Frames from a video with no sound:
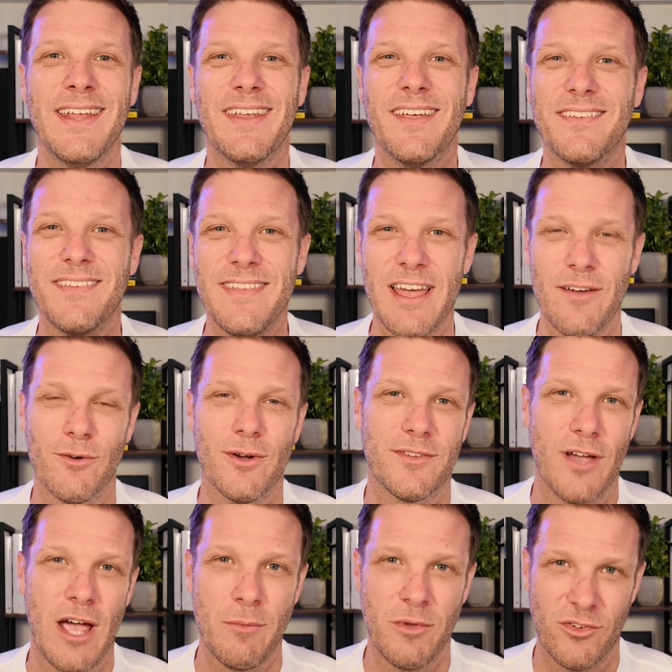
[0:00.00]
There's never a
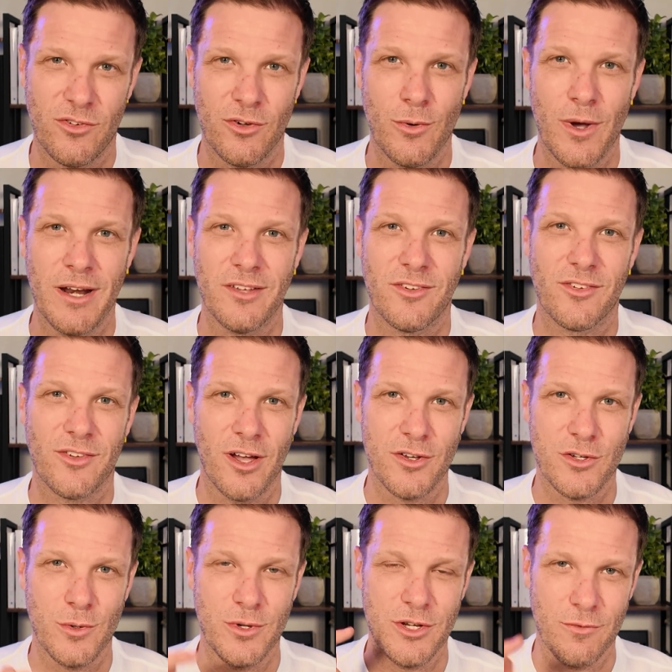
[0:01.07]
time that's too early to
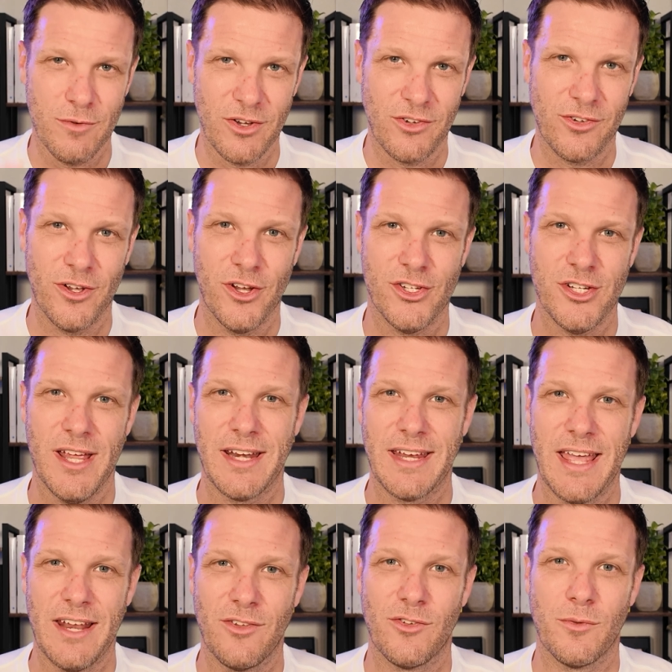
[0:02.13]
start doing your research and
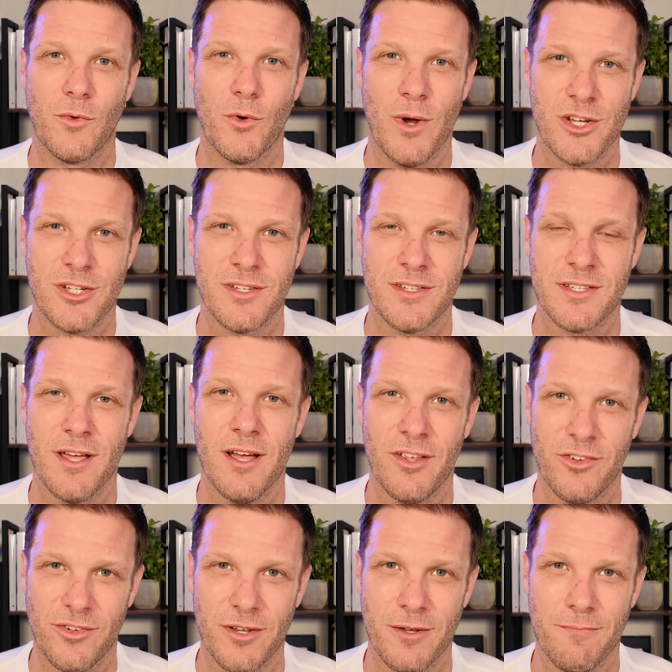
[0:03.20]
getting some questions
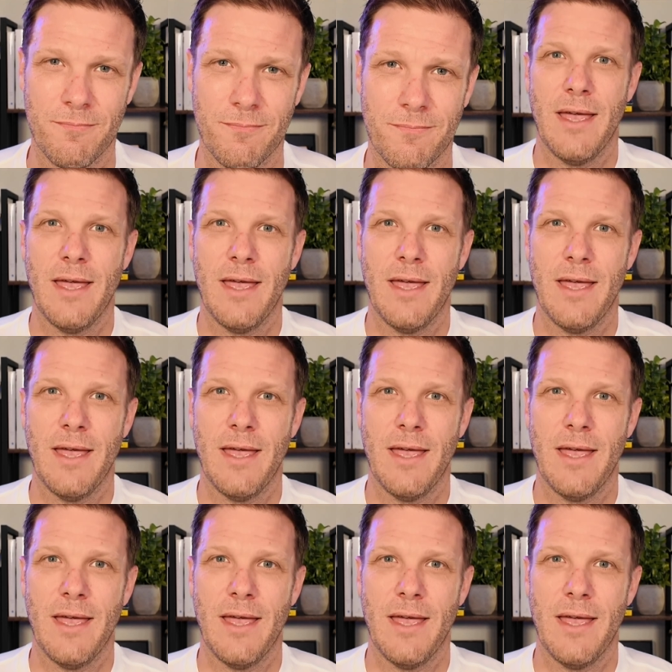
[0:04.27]
answered.